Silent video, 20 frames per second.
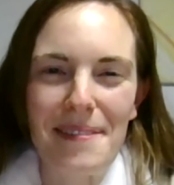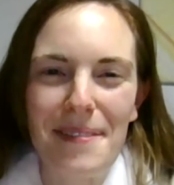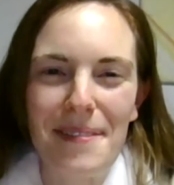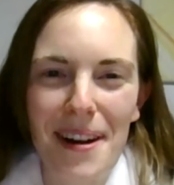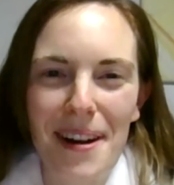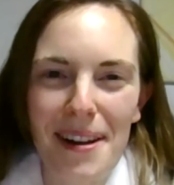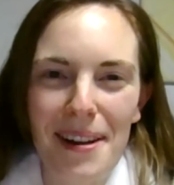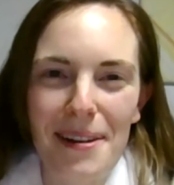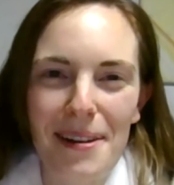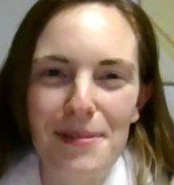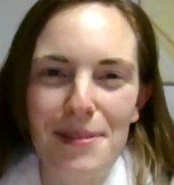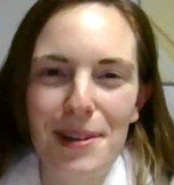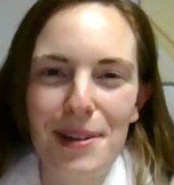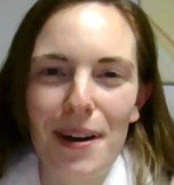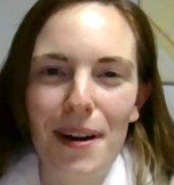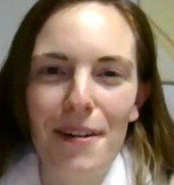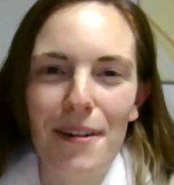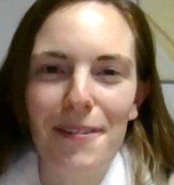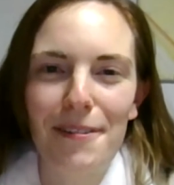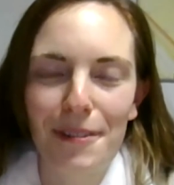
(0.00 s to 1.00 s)
welcome to
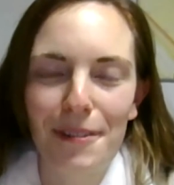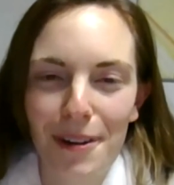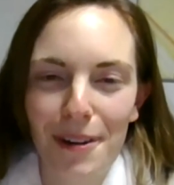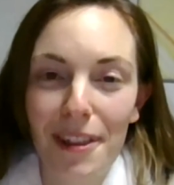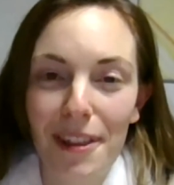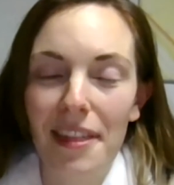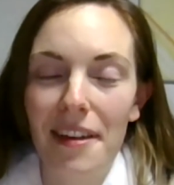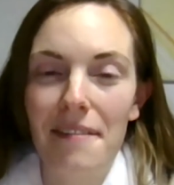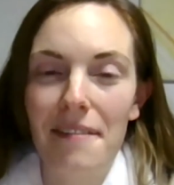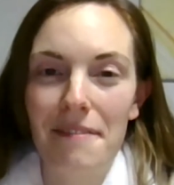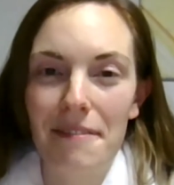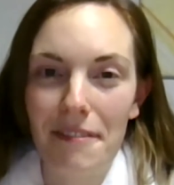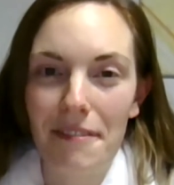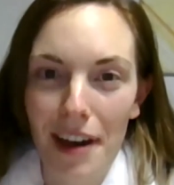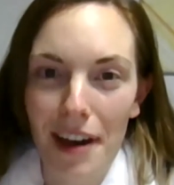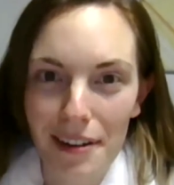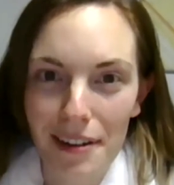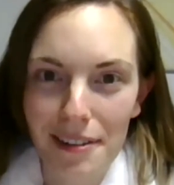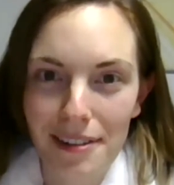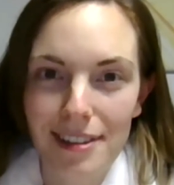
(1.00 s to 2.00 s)
our fourth and
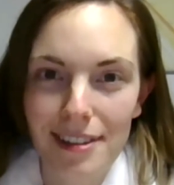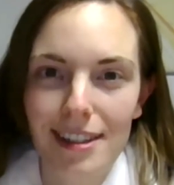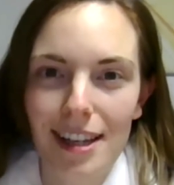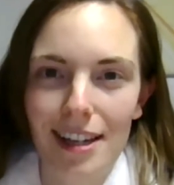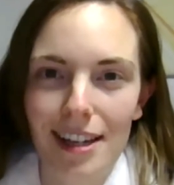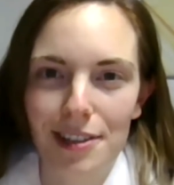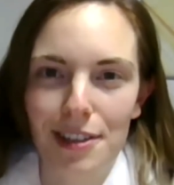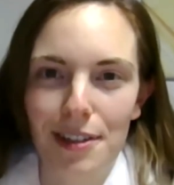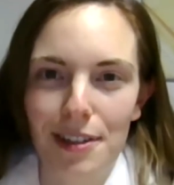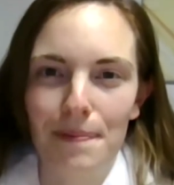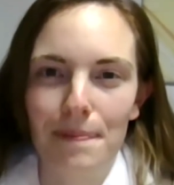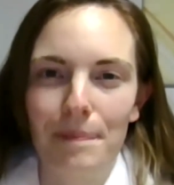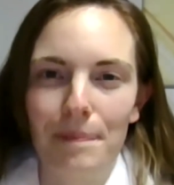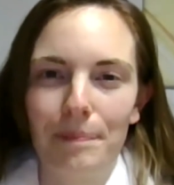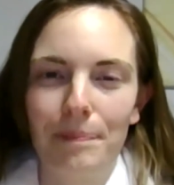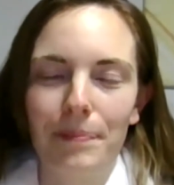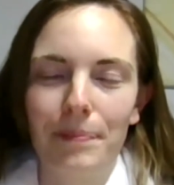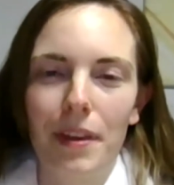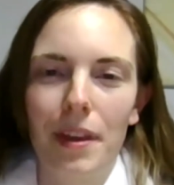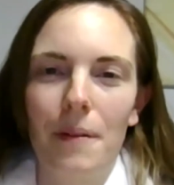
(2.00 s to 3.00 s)
final session.
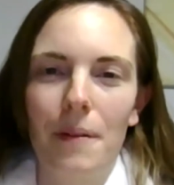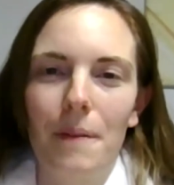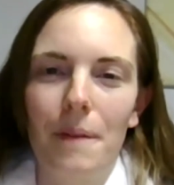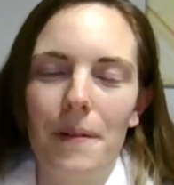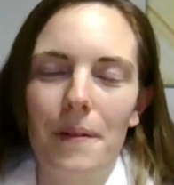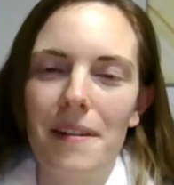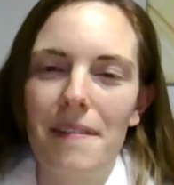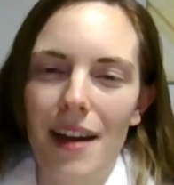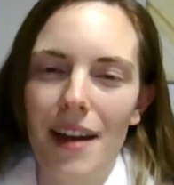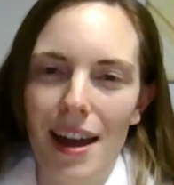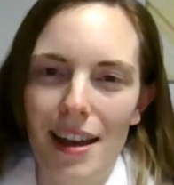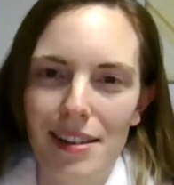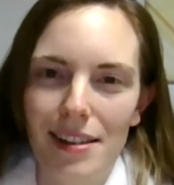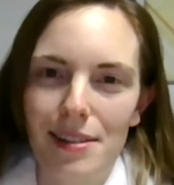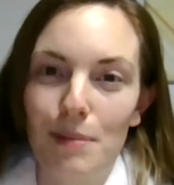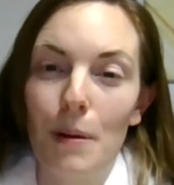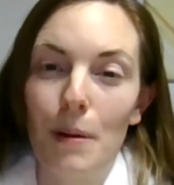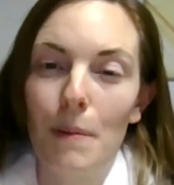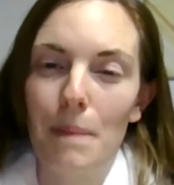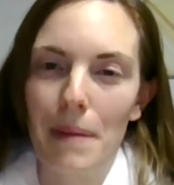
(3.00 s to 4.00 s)
We've had
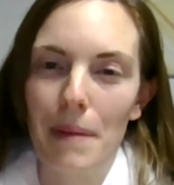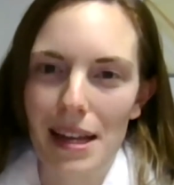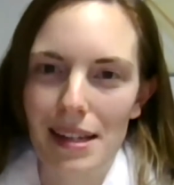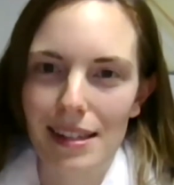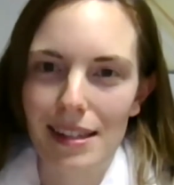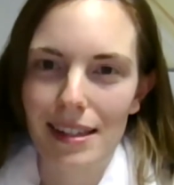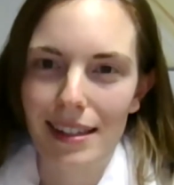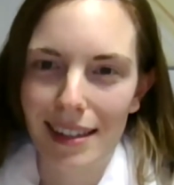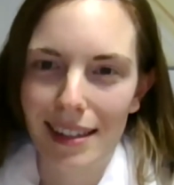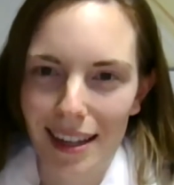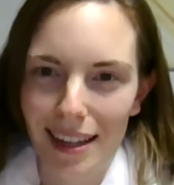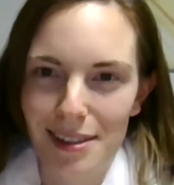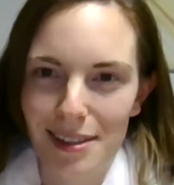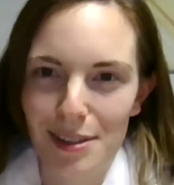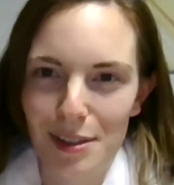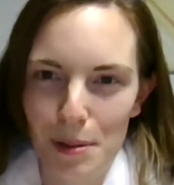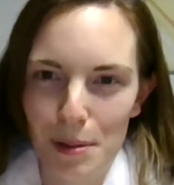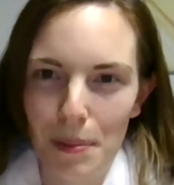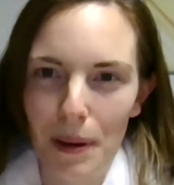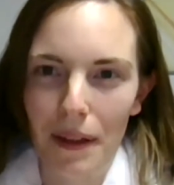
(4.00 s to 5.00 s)
some amazing
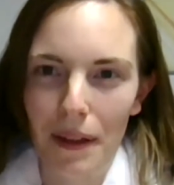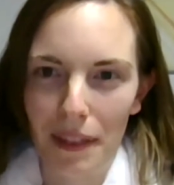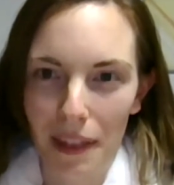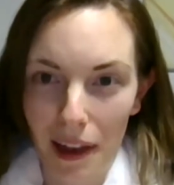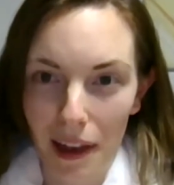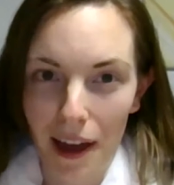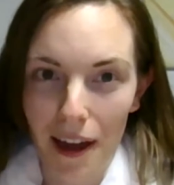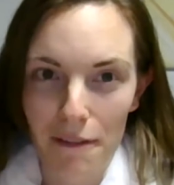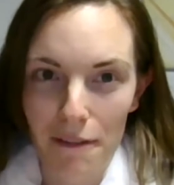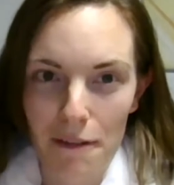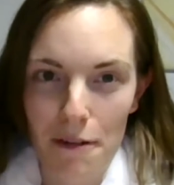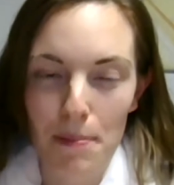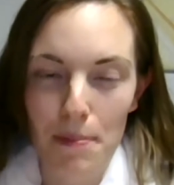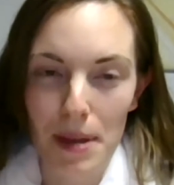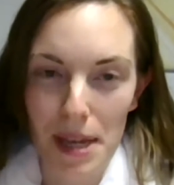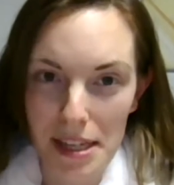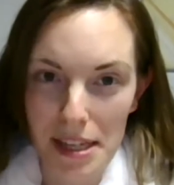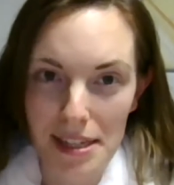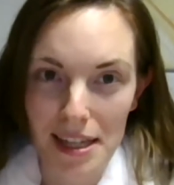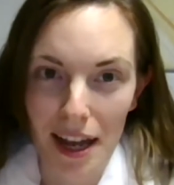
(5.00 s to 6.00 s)
lessons about the life of
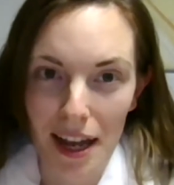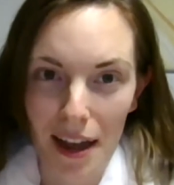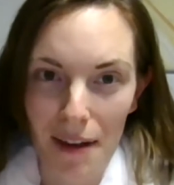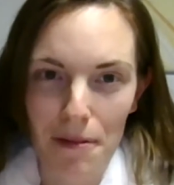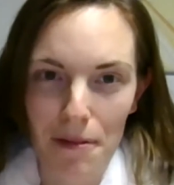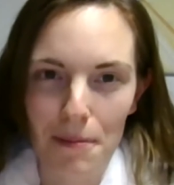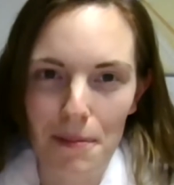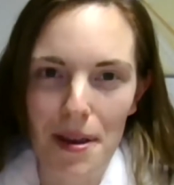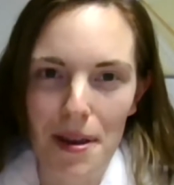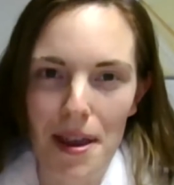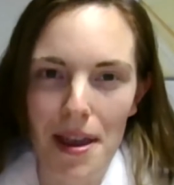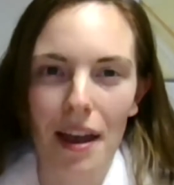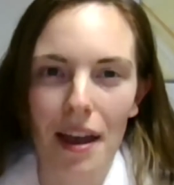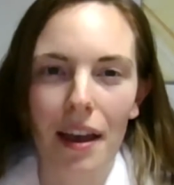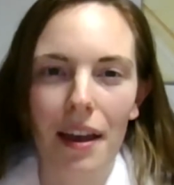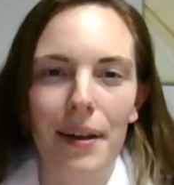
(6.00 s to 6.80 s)
Peter, haven't we?